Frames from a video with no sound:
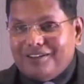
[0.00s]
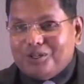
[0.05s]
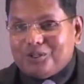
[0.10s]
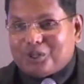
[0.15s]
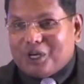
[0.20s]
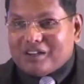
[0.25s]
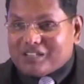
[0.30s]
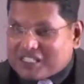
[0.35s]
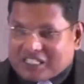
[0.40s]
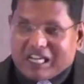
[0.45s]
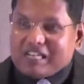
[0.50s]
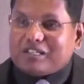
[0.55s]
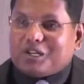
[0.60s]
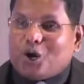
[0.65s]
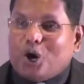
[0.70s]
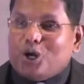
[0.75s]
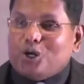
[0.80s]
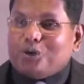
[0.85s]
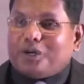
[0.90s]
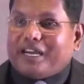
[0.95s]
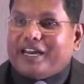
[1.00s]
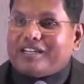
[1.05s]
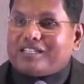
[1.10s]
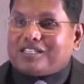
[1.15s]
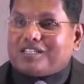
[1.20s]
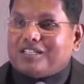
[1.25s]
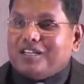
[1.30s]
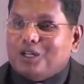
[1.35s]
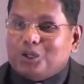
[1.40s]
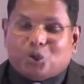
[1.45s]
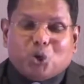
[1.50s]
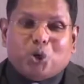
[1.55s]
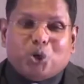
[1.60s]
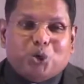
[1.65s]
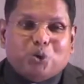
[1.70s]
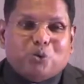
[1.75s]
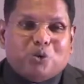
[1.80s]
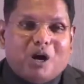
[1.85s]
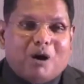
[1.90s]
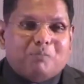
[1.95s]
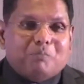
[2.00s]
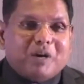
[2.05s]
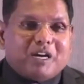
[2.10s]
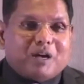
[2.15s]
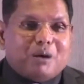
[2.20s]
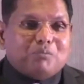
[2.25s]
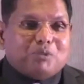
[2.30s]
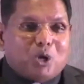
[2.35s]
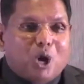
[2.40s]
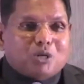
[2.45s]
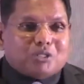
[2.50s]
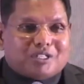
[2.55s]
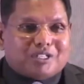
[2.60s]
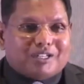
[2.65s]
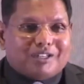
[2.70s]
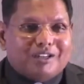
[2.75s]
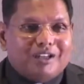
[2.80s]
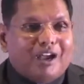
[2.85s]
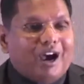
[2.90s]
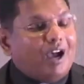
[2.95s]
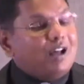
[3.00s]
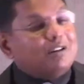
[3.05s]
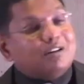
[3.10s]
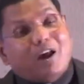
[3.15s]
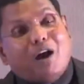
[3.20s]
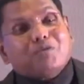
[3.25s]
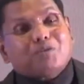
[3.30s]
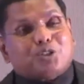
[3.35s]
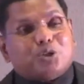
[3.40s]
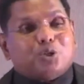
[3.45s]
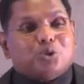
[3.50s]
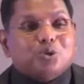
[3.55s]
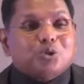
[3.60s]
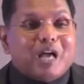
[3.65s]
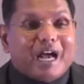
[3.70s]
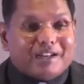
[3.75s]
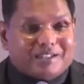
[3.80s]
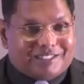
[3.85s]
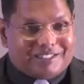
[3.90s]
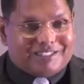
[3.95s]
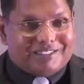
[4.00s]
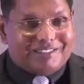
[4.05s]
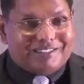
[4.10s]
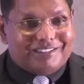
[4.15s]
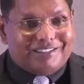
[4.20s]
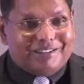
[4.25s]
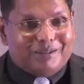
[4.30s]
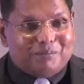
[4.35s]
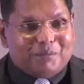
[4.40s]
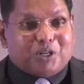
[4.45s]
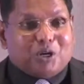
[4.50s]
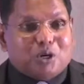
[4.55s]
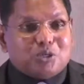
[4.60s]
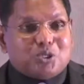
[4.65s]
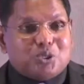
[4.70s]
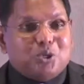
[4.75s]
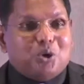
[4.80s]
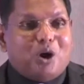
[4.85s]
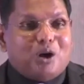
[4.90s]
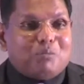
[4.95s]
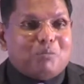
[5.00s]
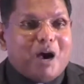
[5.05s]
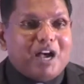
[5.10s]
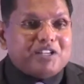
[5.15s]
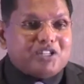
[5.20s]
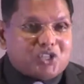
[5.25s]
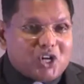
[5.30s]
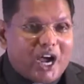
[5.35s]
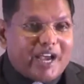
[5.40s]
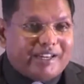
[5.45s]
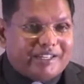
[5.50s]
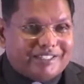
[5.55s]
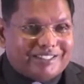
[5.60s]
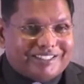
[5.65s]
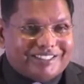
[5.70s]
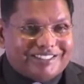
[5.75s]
So I'll still call you kids, though you would have become doctor. I love to do that because you are my child.